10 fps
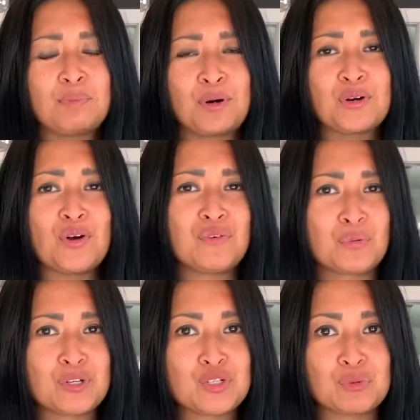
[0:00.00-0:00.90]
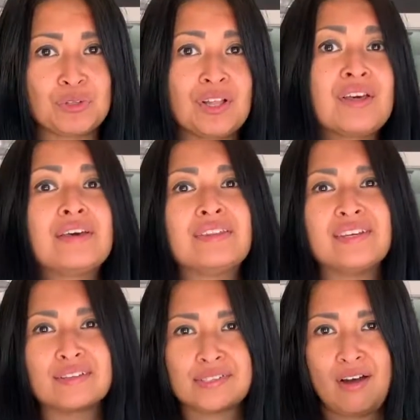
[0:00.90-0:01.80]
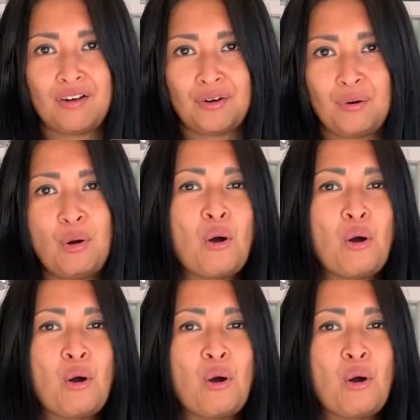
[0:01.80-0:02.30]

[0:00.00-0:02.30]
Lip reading: part of a ritual, the ASADO,